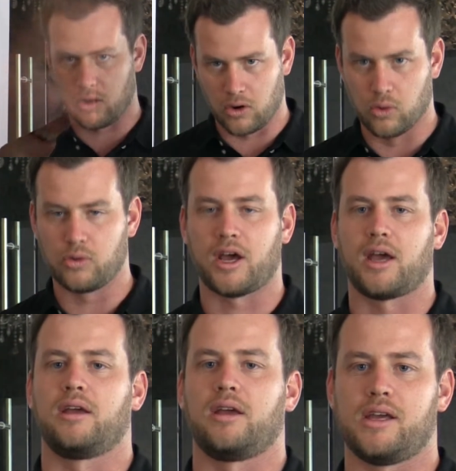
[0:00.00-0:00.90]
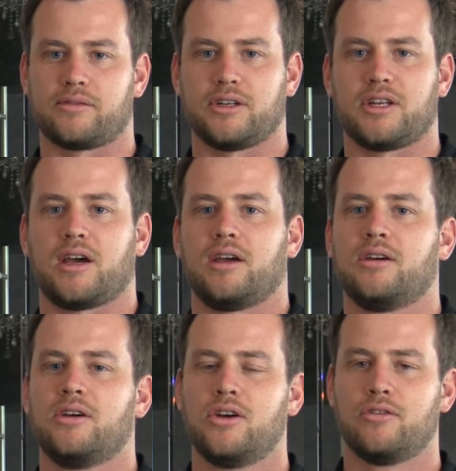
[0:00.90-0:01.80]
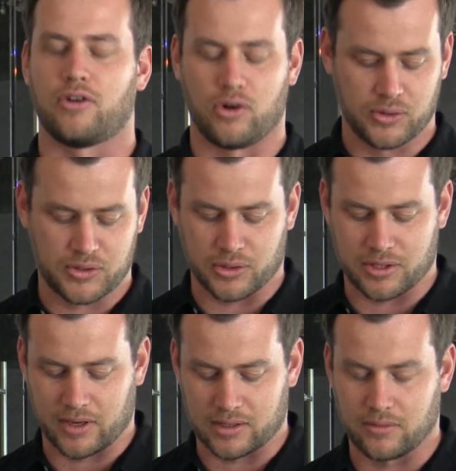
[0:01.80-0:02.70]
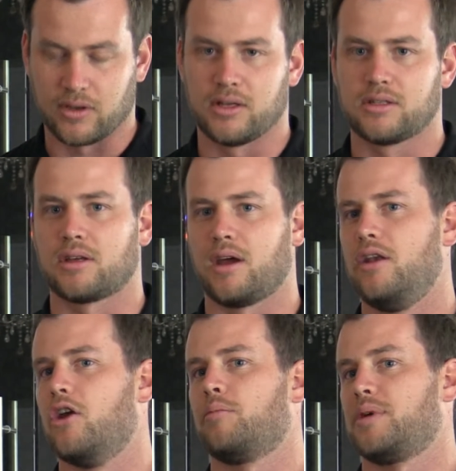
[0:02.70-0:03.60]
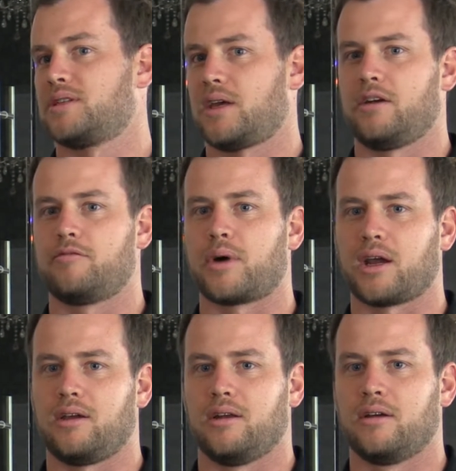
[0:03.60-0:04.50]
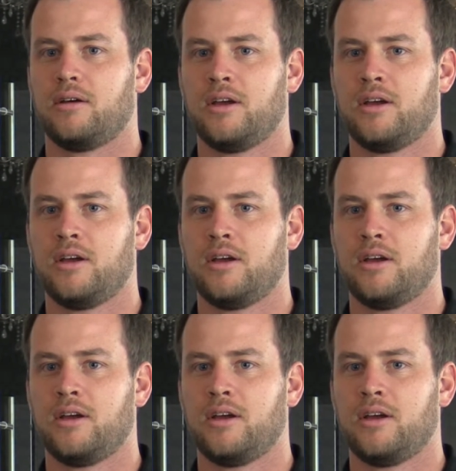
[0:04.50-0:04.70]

all day, every day, for all sorts of activities and not be scared of breaking it.